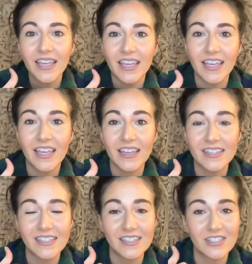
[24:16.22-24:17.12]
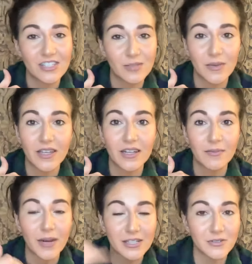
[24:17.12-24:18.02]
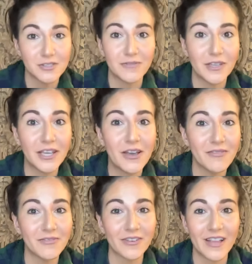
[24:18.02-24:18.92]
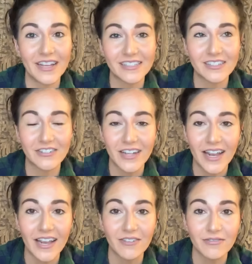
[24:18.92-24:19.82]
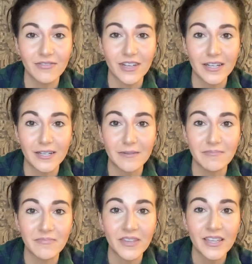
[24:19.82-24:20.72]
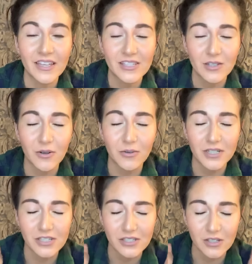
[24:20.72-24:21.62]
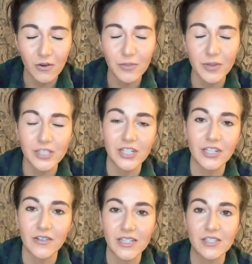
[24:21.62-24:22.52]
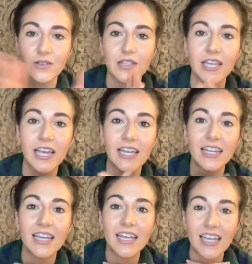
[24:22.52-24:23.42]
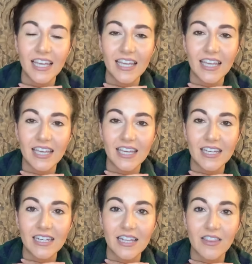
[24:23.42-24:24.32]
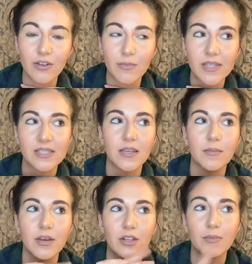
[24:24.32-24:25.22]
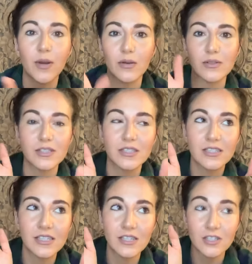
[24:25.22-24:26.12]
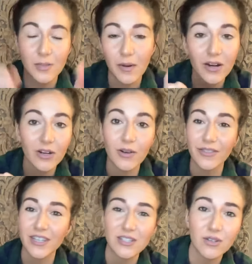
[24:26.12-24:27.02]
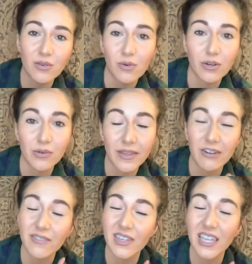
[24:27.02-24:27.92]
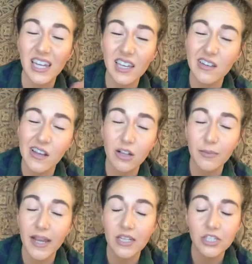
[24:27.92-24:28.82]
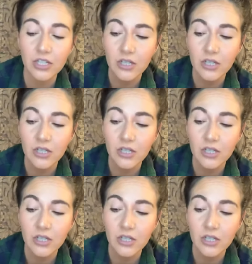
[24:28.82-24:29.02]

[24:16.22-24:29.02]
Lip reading: And this has just been my source of income for the last year and a half. So we just so appreciate you guys doing that. And there'll be some other posts tomorrow on things you can order without even getting a color match.